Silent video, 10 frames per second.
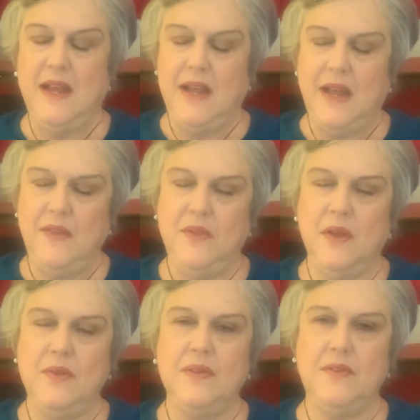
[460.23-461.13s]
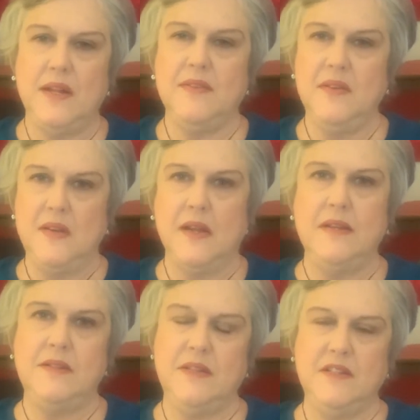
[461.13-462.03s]
And that's a
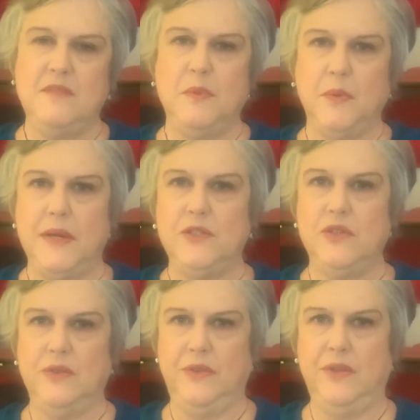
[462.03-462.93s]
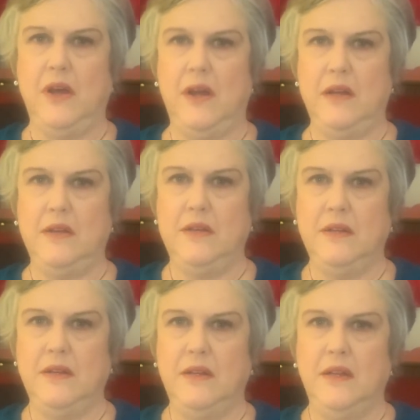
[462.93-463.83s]
nice inspirational thought.
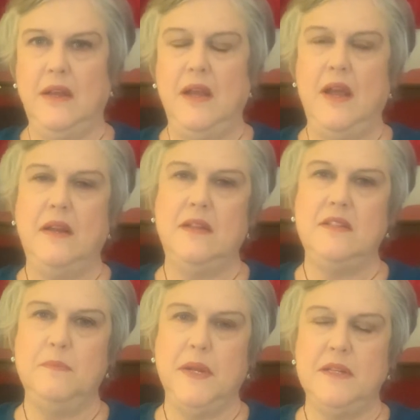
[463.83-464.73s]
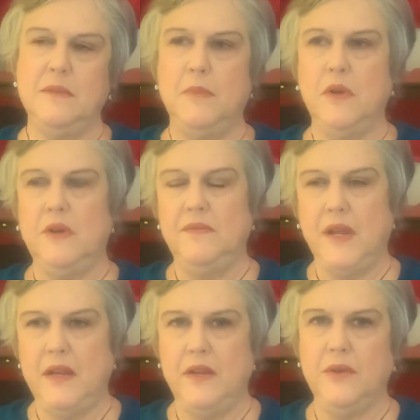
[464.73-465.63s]
And it's meant to
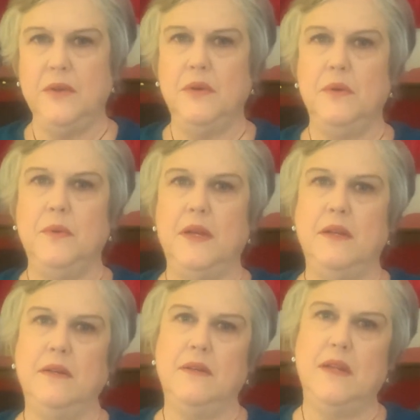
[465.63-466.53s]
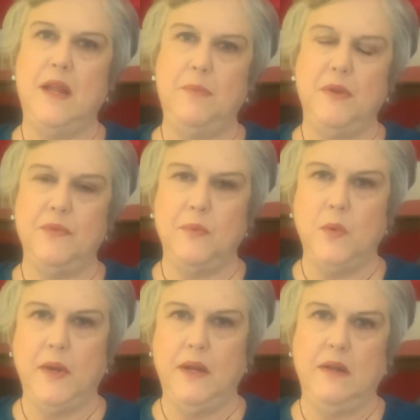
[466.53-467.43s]
motivate you and keep you from
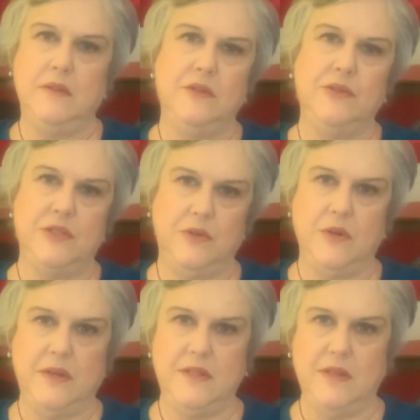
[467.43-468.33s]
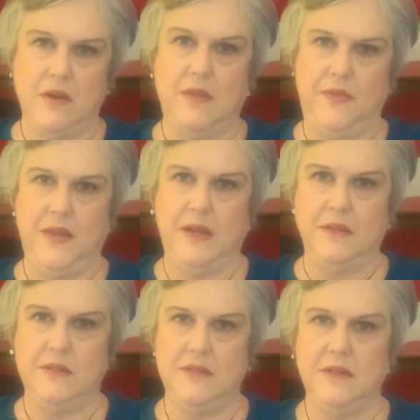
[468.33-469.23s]
quitting too soon on things.